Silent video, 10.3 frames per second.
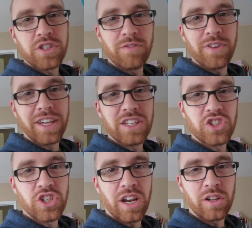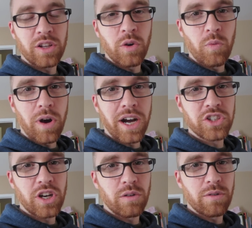to Vicky's channel and
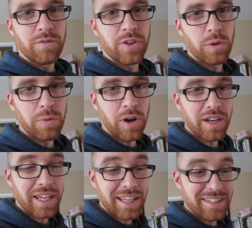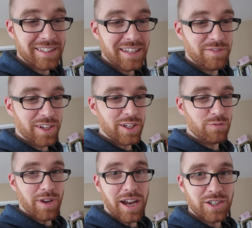watch our reveal party and see
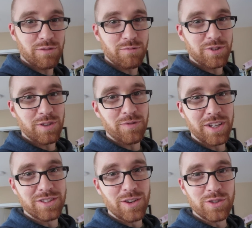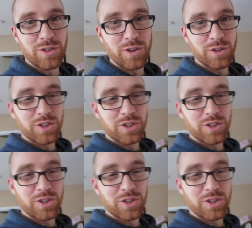Vicky's reaction when she finds out it's a girl.